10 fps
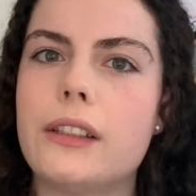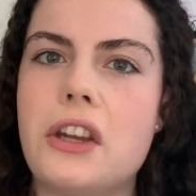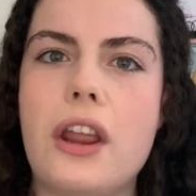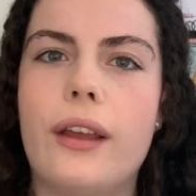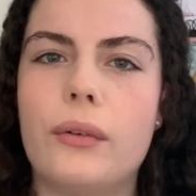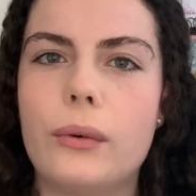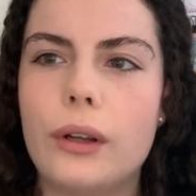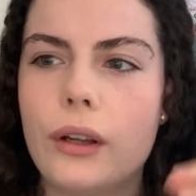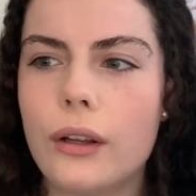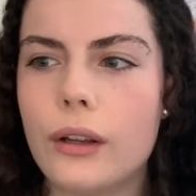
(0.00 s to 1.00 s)
to know,
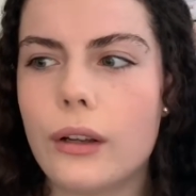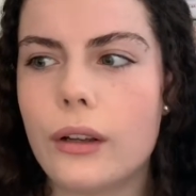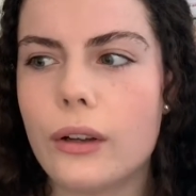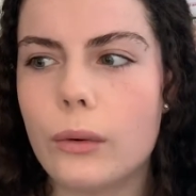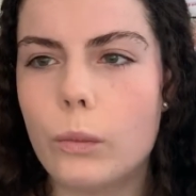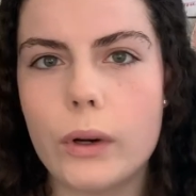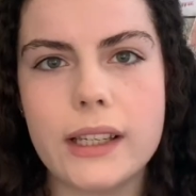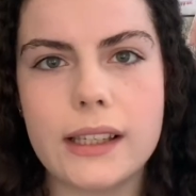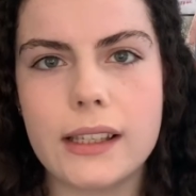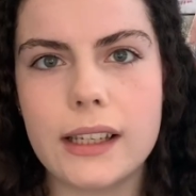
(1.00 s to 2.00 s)
what is
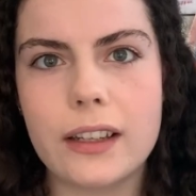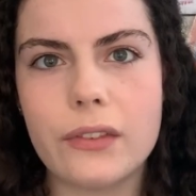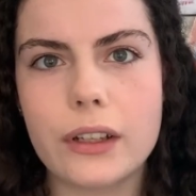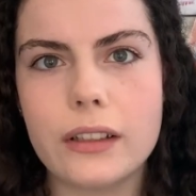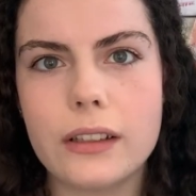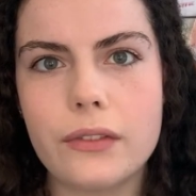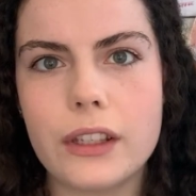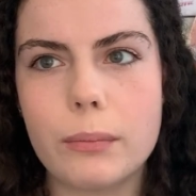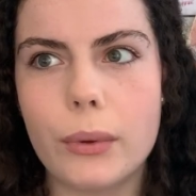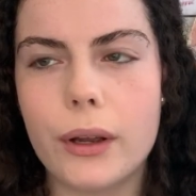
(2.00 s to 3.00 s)
the significance of this
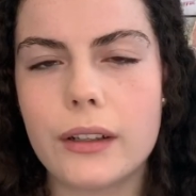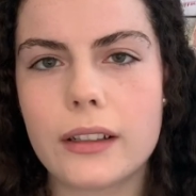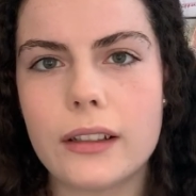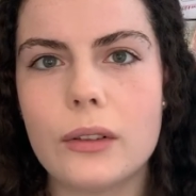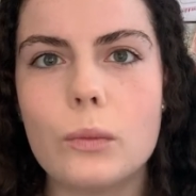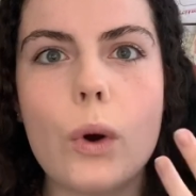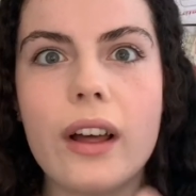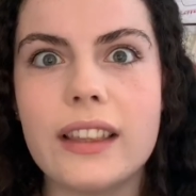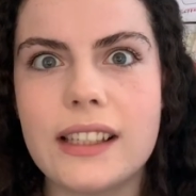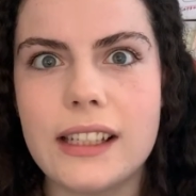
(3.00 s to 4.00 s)
book? What are
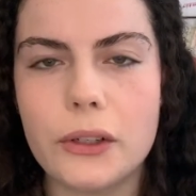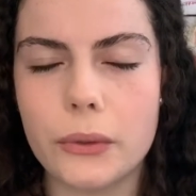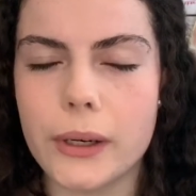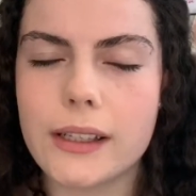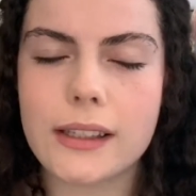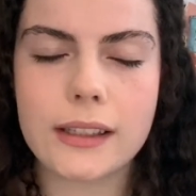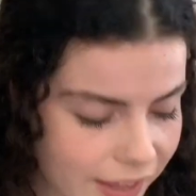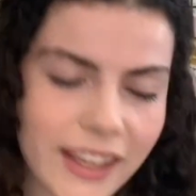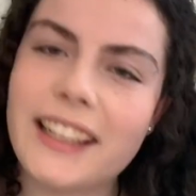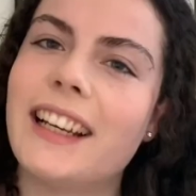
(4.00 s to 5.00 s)
the secrets? And
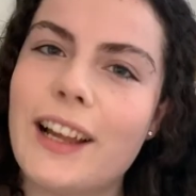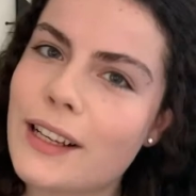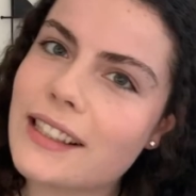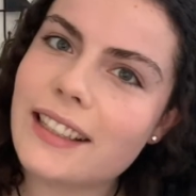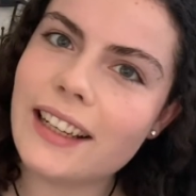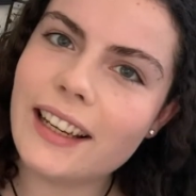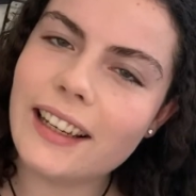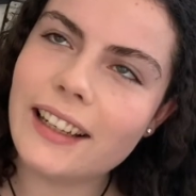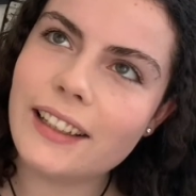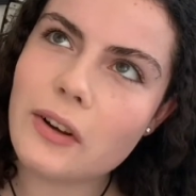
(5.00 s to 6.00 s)
then
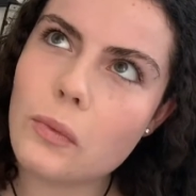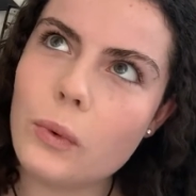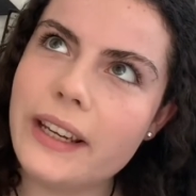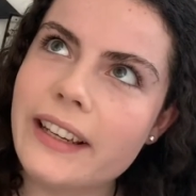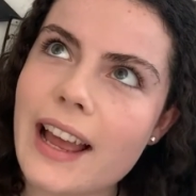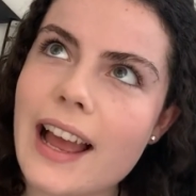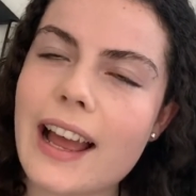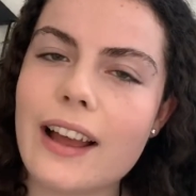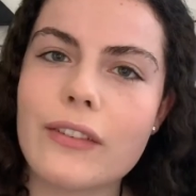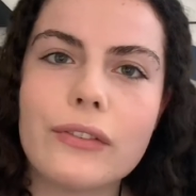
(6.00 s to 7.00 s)
lastly, we
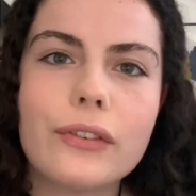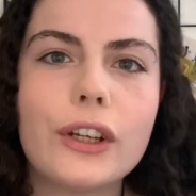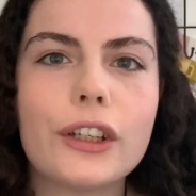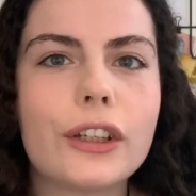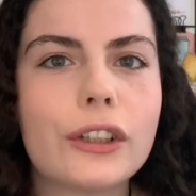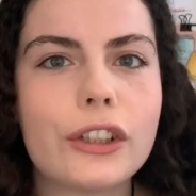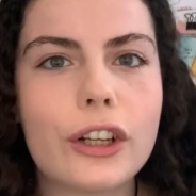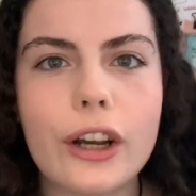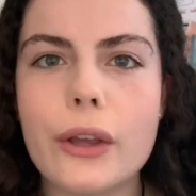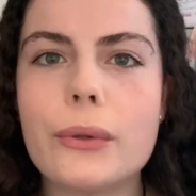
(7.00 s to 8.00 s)
have
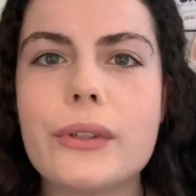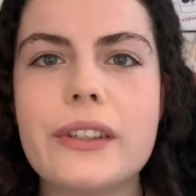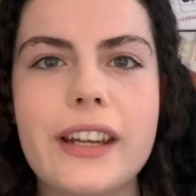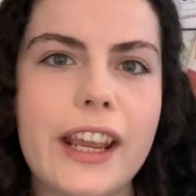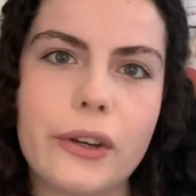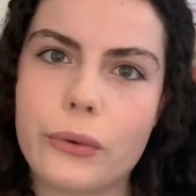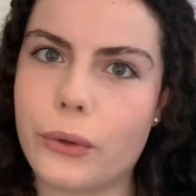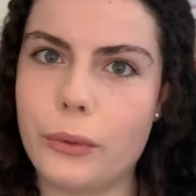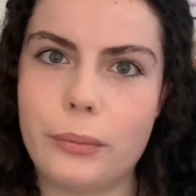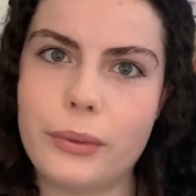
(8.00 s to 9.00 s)
close-knit
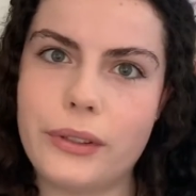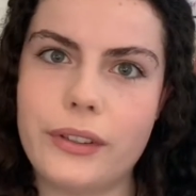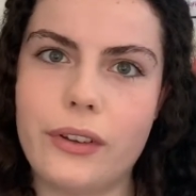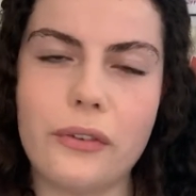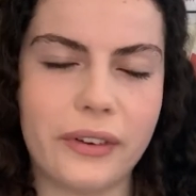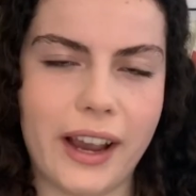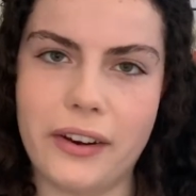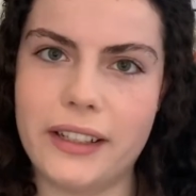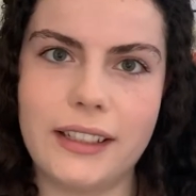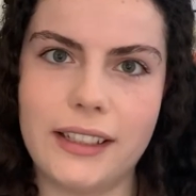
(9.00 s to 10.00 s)
groups of
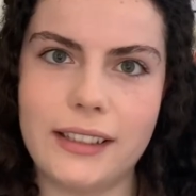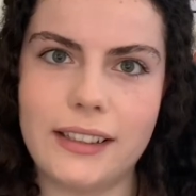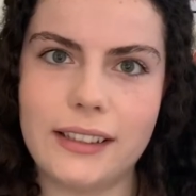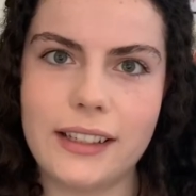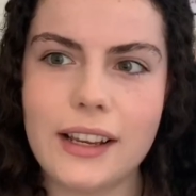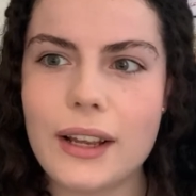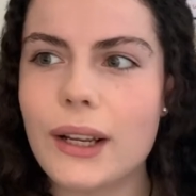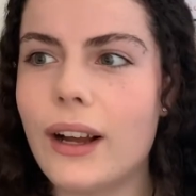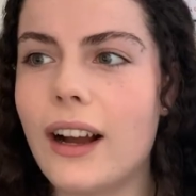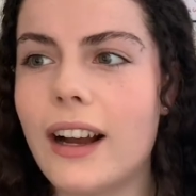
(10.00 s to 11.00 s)
characters.
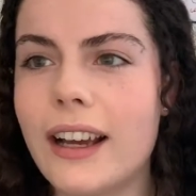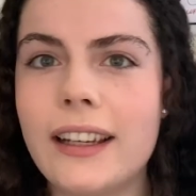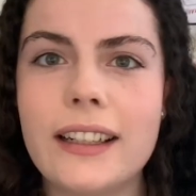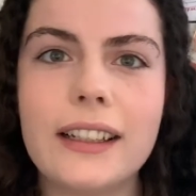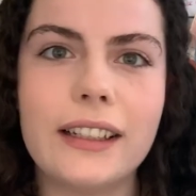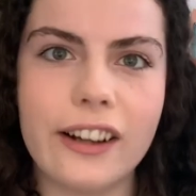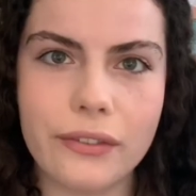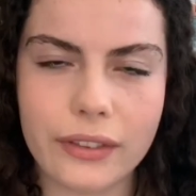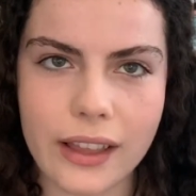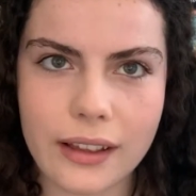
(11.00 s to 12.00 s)
I
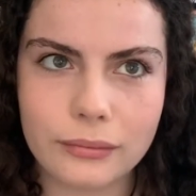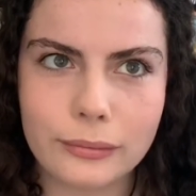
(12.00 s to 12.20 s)
love that.